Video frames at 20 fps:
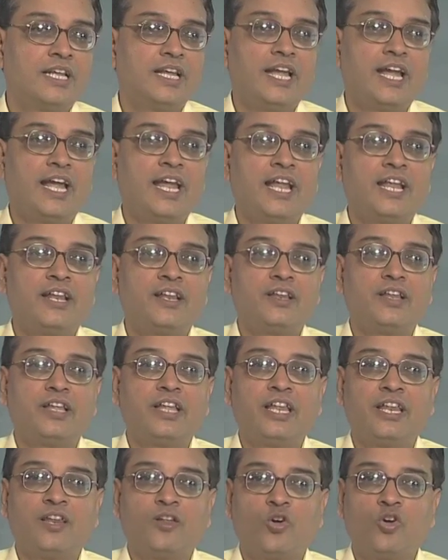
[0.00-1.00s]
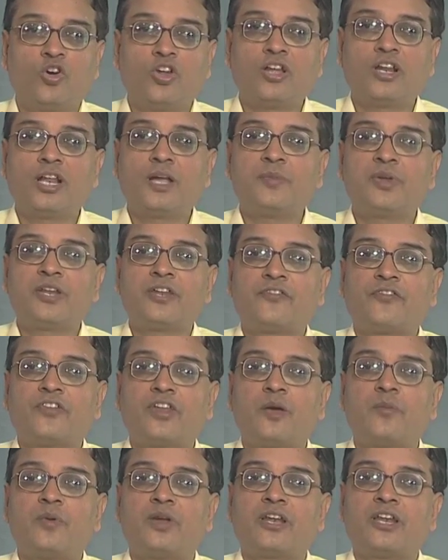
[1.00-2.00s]
And in hologram
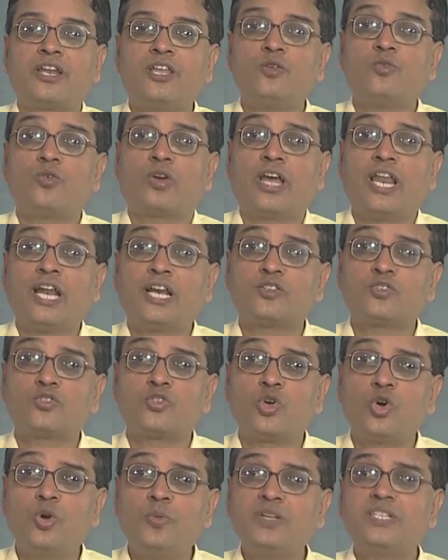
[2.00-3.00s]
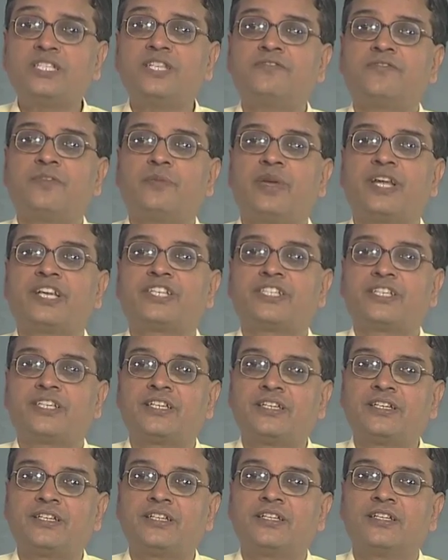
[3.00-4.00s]
interferometry you collect so much information,
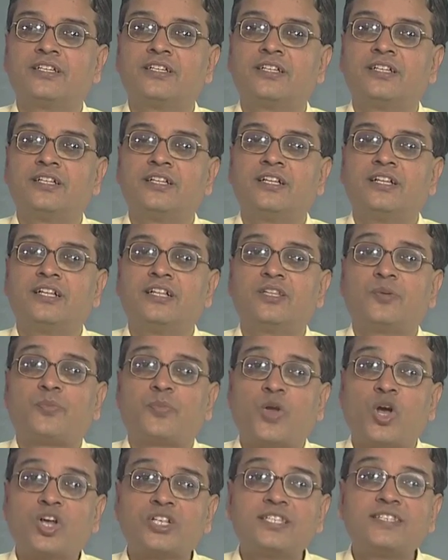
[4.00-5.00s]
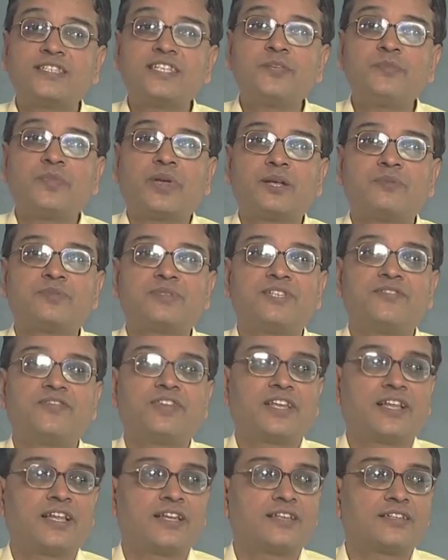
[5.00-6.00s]
the processing becomes
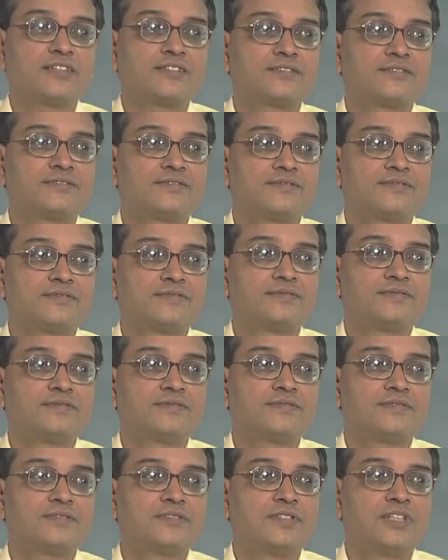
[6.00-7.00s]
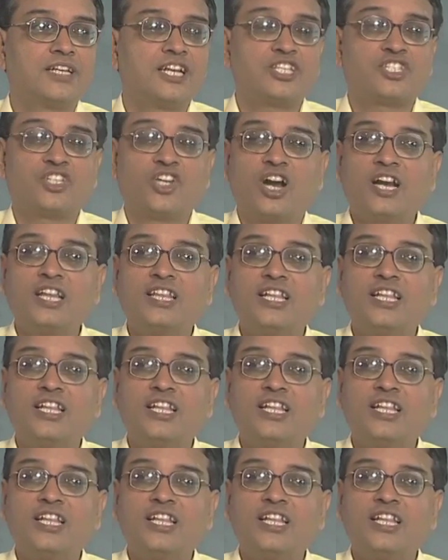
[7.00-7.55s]
difficult. It is not